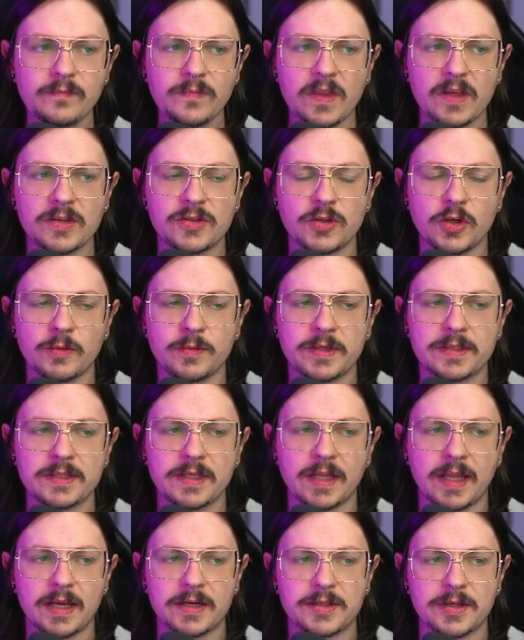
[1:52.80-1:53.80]
zoom to
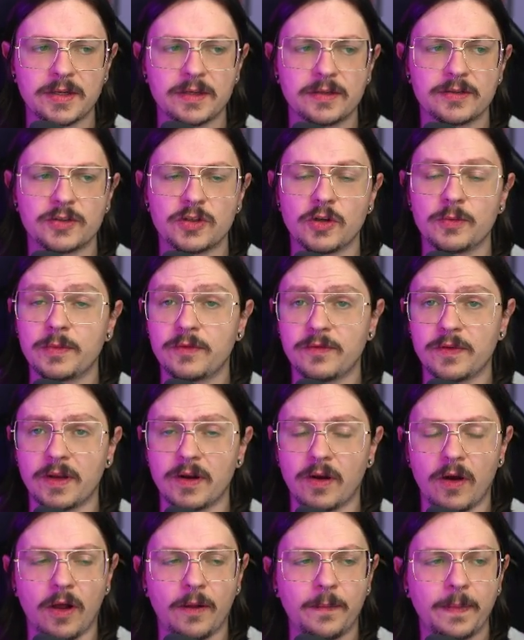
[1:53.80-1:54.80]
selection, zoom to
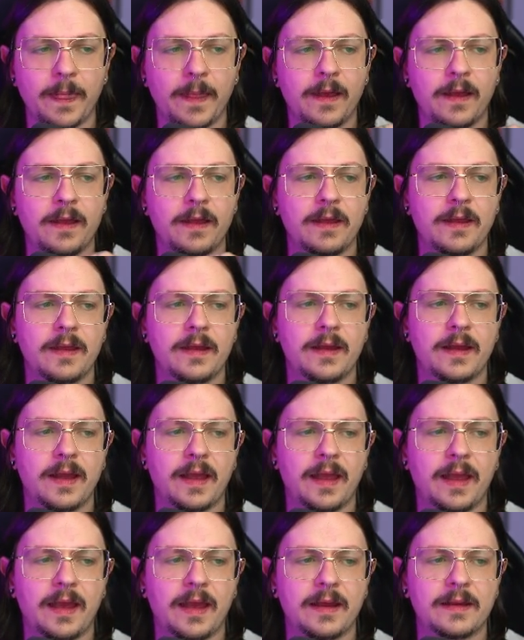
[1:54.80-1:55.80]
fit all.
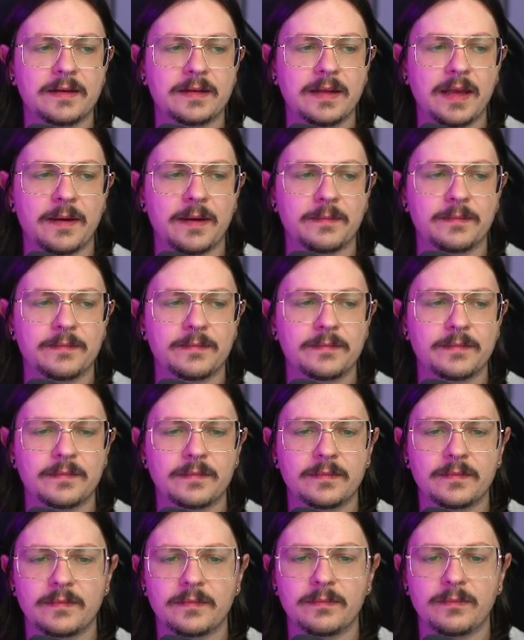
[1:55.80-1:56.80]
And yeah,
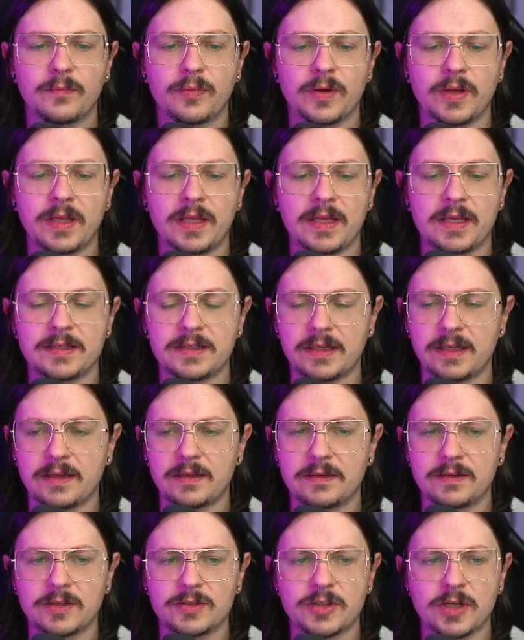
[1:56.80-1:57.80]
pretty
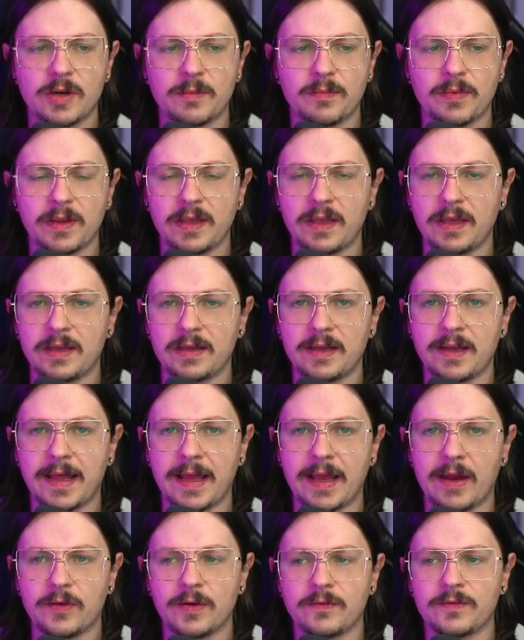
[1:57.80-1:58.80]
easy to jump in and
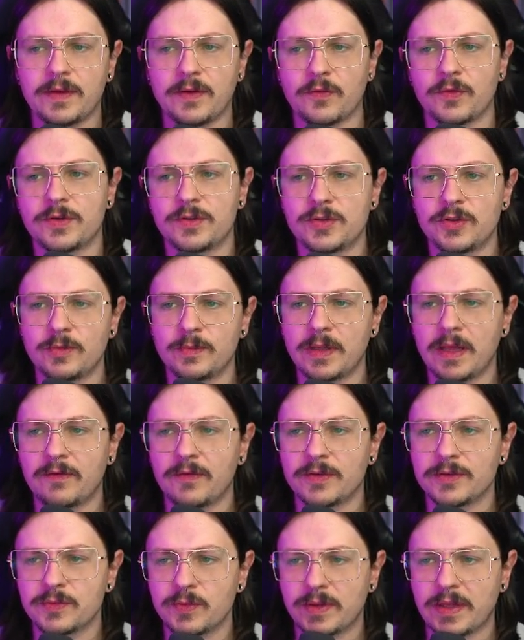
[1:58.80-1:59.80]
out of different zoom
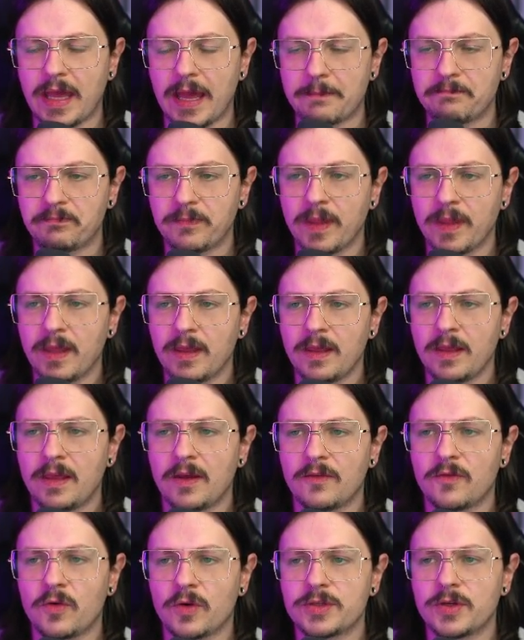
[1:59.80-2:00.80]
levels with that.
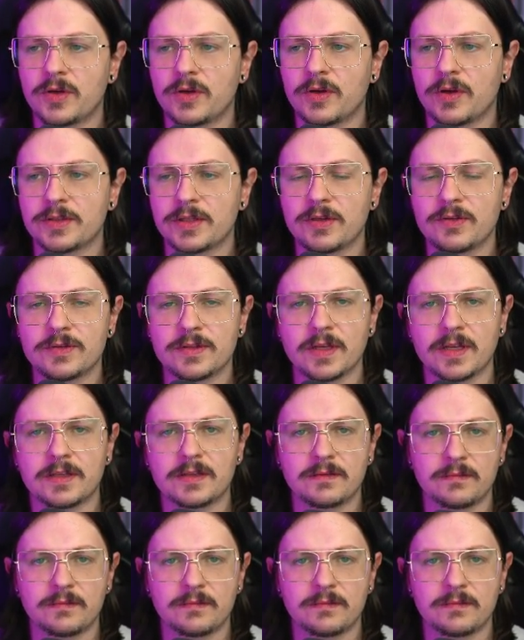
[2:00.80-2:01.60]
Of course, you can also use the